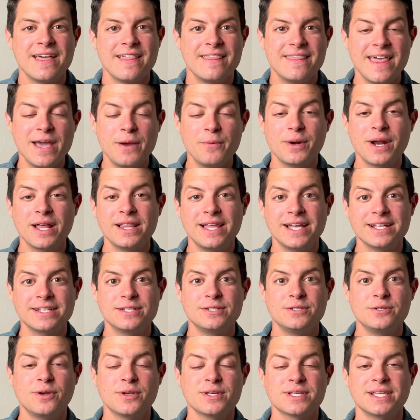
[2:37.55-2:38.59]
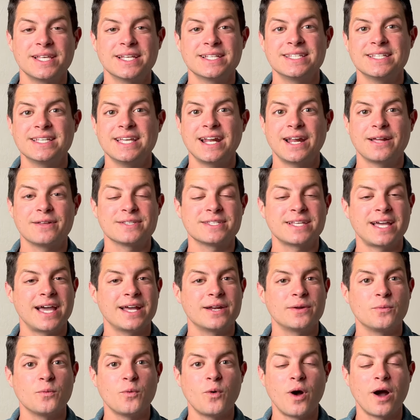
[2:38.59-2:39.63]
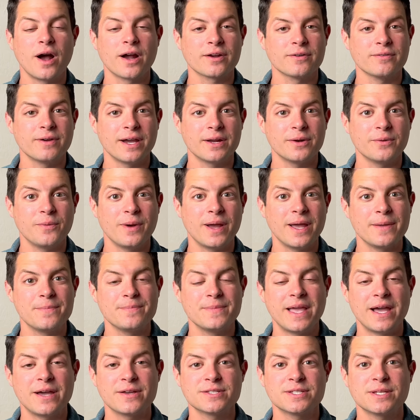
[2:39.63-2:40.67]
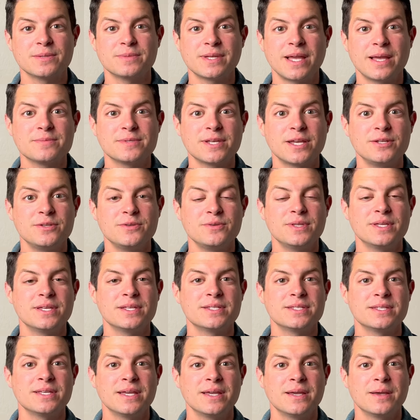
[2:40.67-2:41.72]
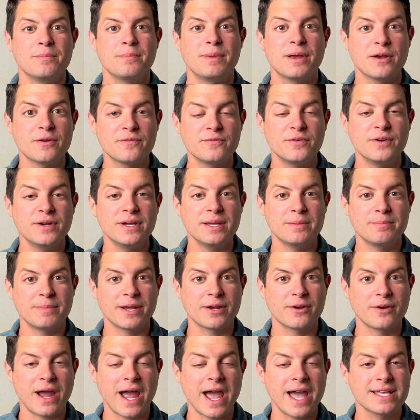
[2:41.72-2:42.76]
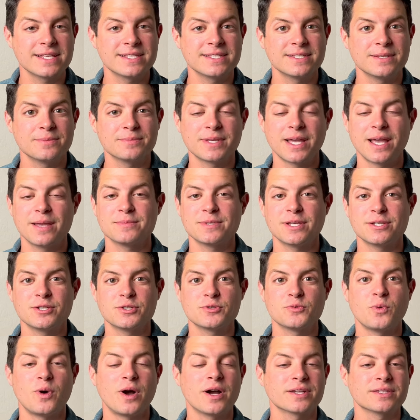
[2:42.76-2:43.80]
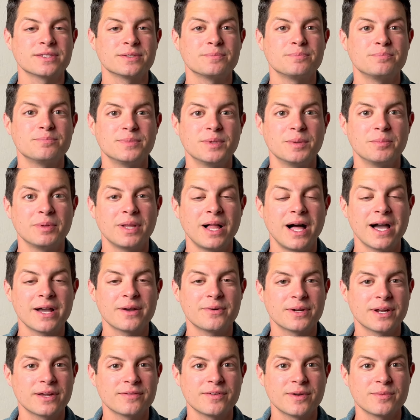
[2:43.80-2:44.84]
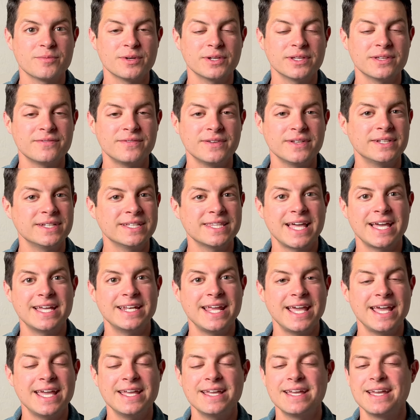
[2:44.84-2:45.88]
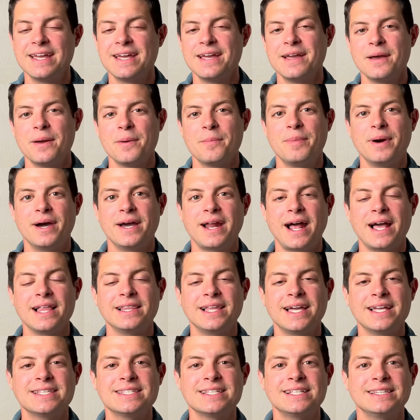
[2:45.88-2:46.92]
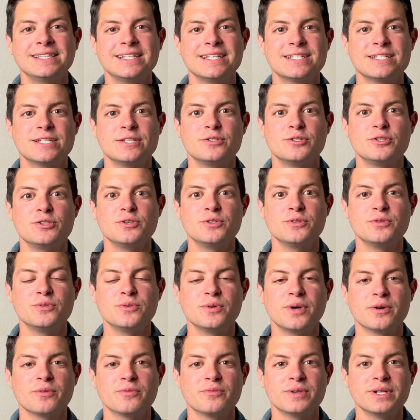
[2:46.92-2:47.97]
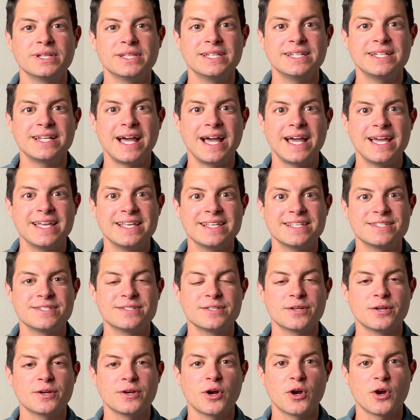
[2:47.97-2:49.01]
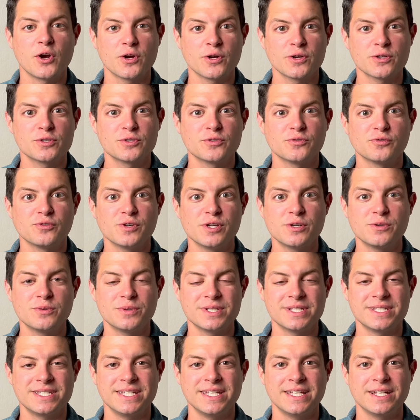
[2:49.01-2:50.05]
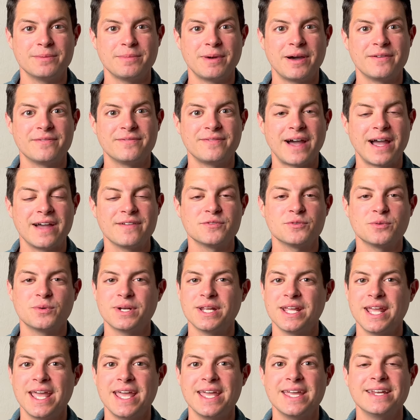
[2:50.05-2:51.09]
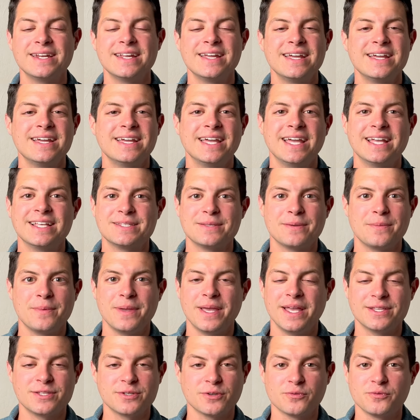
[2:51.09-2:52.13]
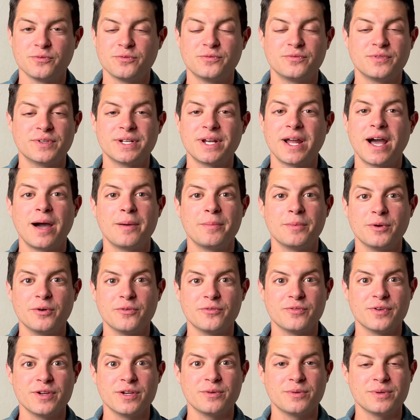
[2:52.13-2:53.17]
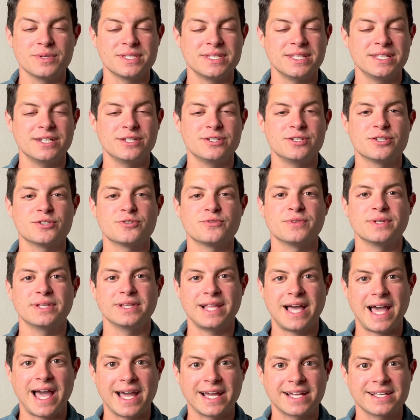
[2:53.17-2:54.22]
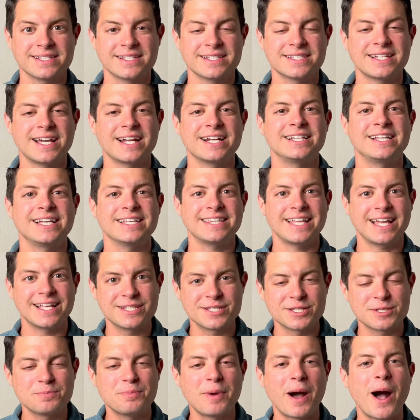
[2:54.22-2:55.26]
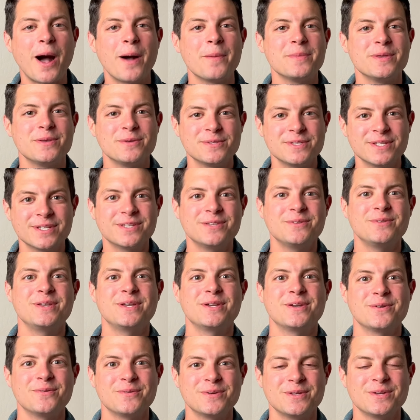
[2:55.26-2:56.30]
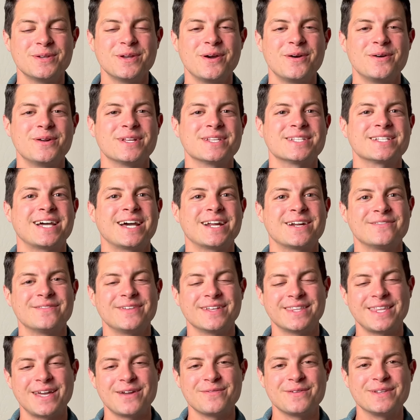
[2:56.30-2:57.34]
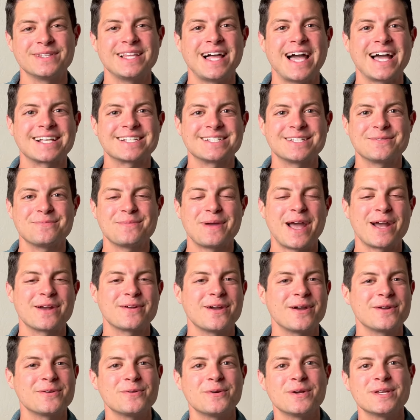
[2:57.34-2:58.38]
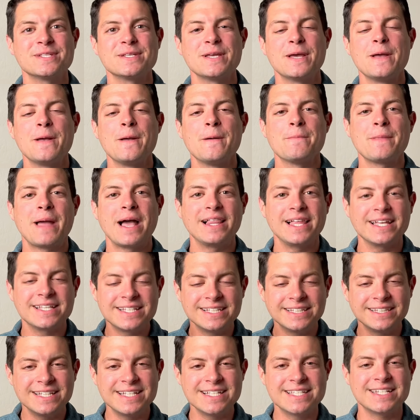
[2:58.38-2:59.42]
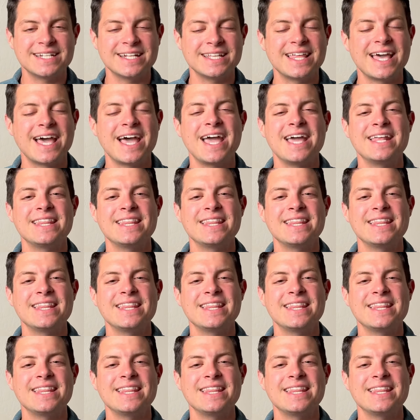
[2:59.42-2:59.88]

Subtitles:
Then what I like to do is I like to get outside and walk right away. Now, sometimes I do this barefoot in my grass. Sometimes I just walk the block, whatever I'm really feeling that day. But I like to listen to a really nice hertz frequency at about 528. It's a phenomenal frequency to just relax. It's kind of like that spa music you hear when you go, and it's kind of like that relaxing background noise. I like to listen to that,